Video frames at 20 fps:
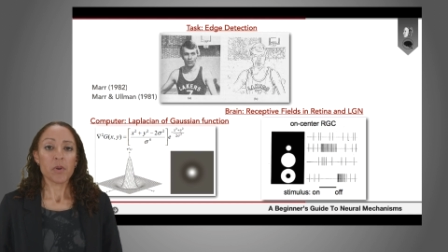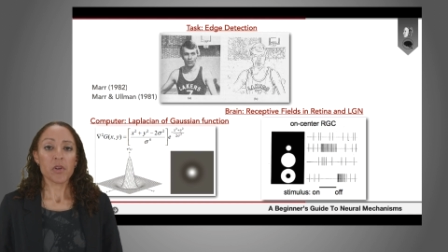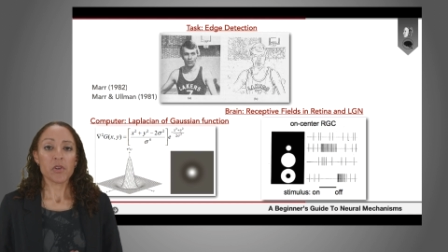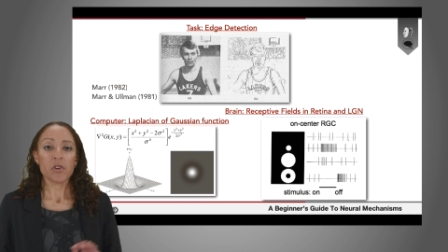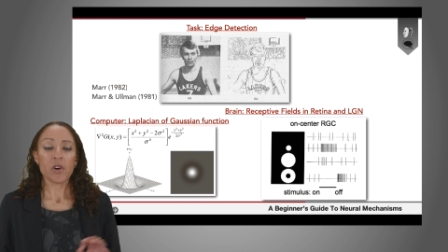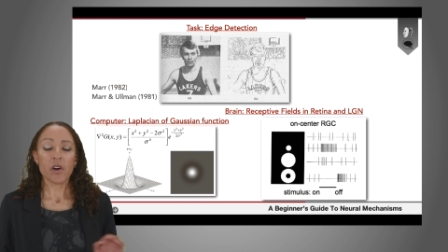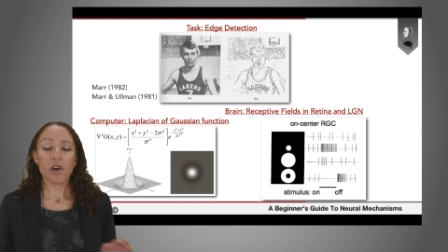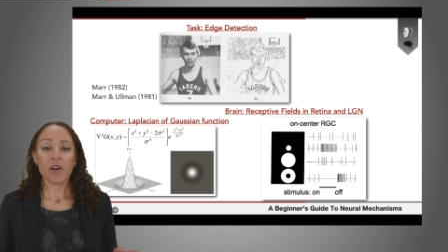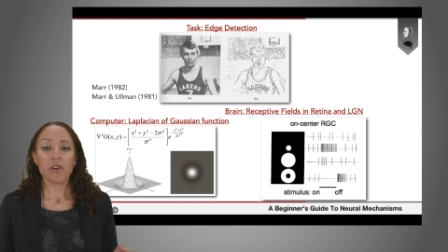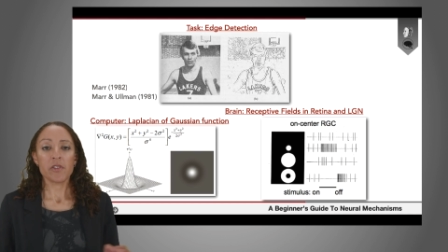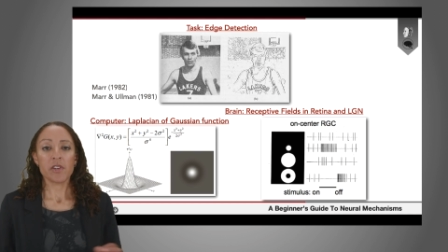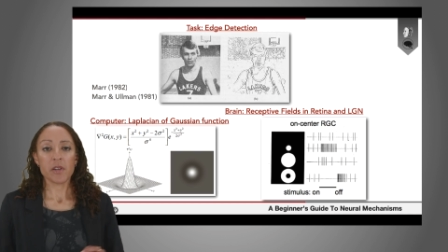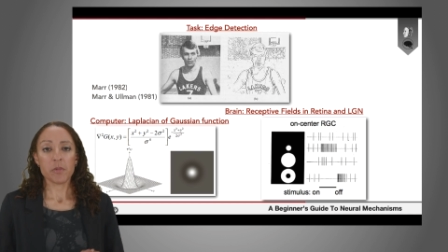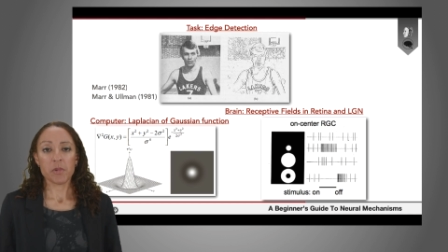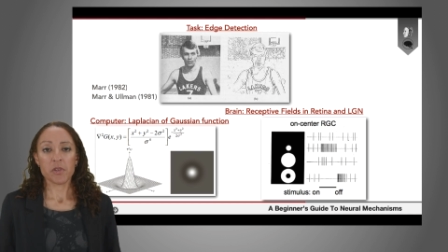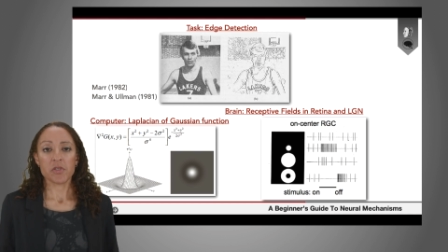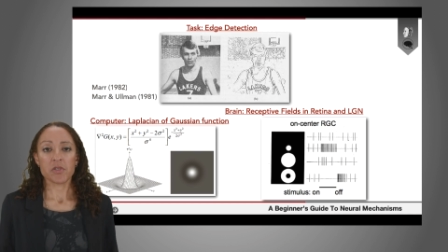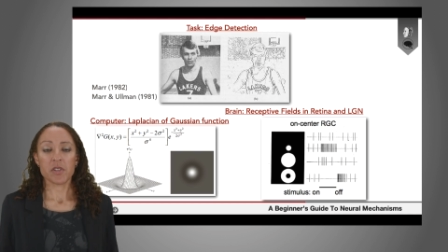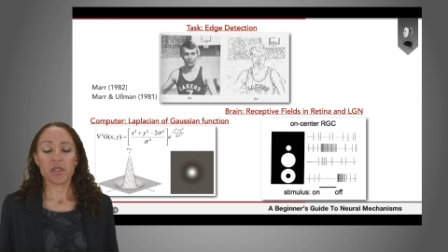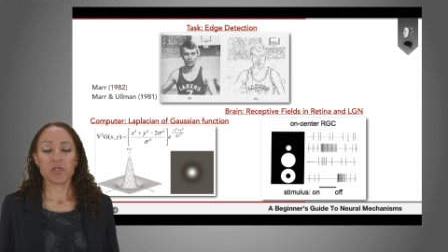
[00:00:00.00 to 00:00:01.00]
But not only
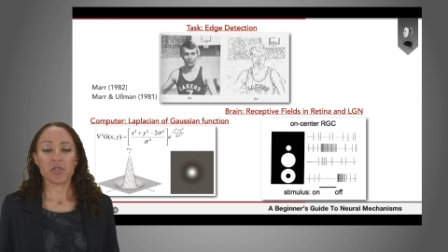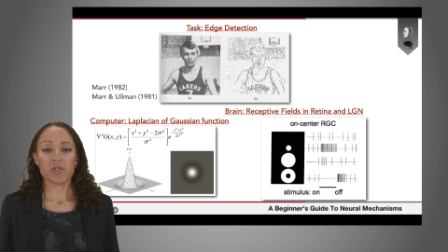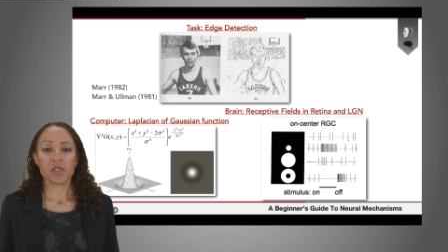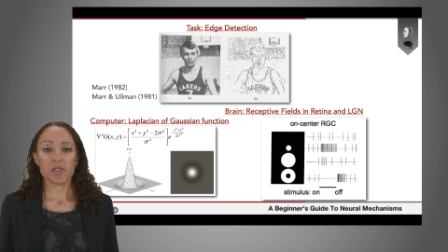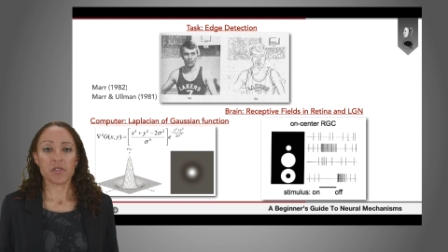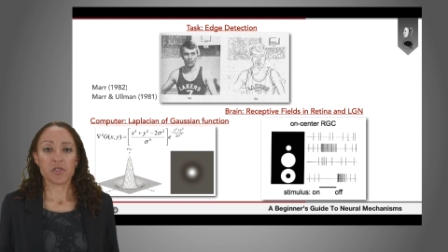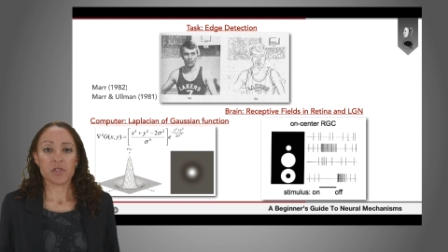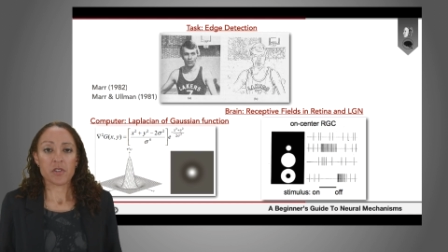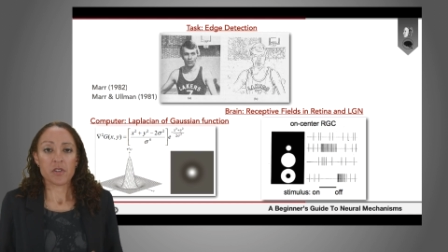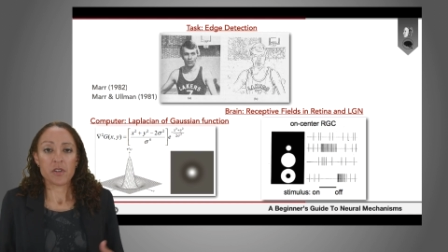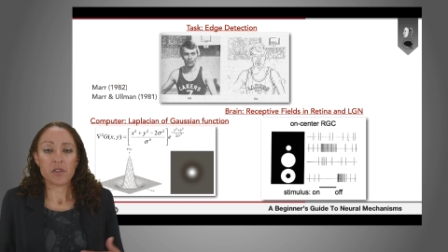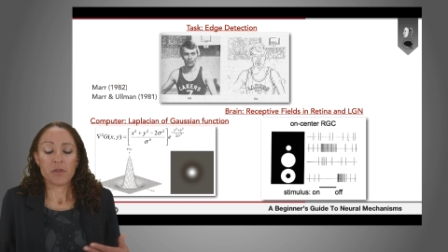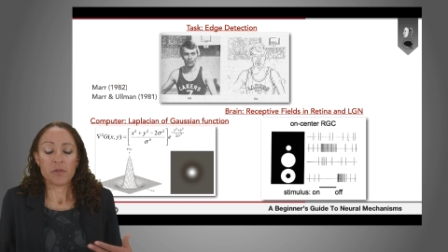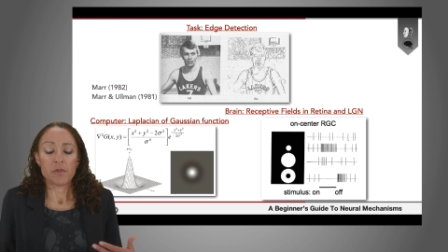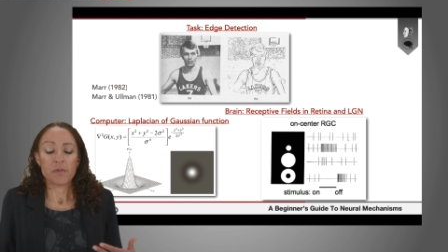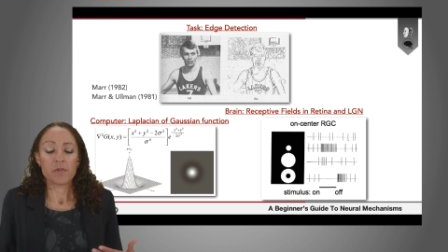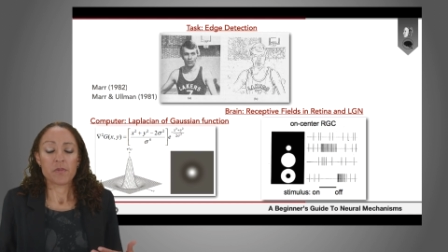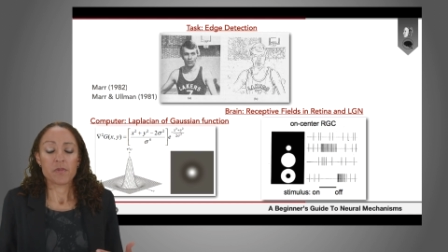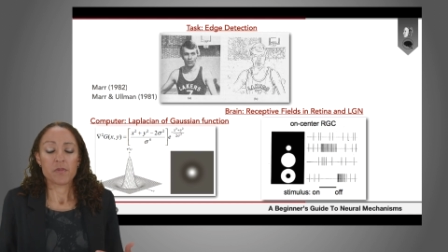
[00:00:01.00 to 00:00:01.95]
was this just a